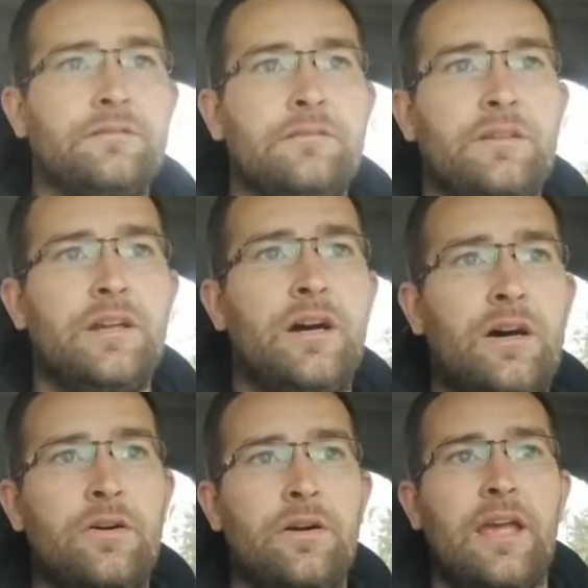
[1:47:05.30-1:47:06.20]
you
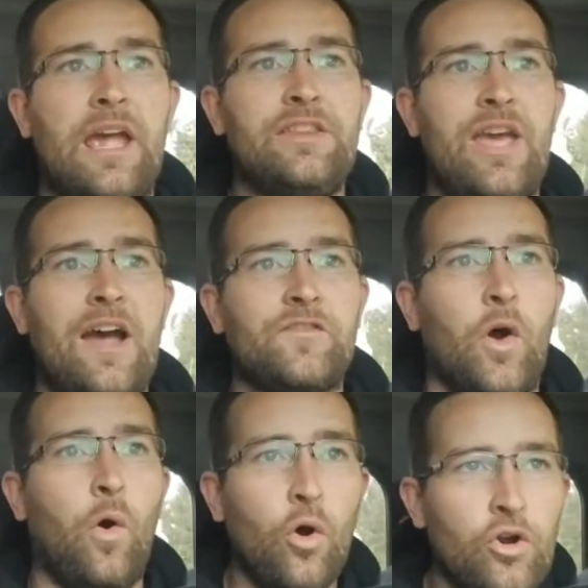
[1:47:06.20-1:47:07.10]
know, and you have to
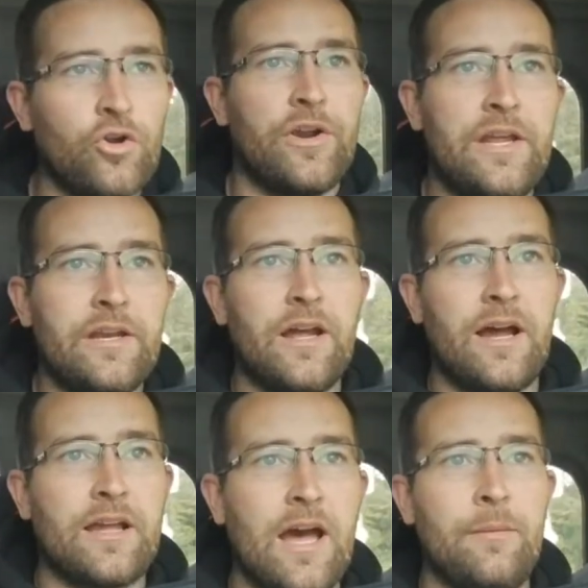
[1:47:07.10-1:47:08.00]
order it, a
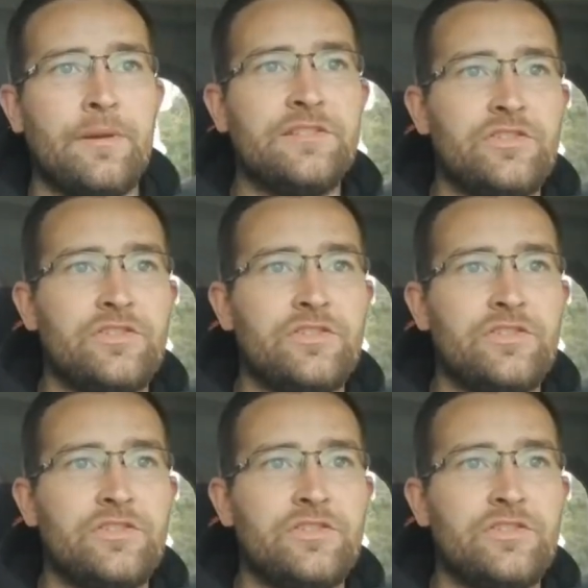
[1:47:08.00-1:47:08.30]
Cummins.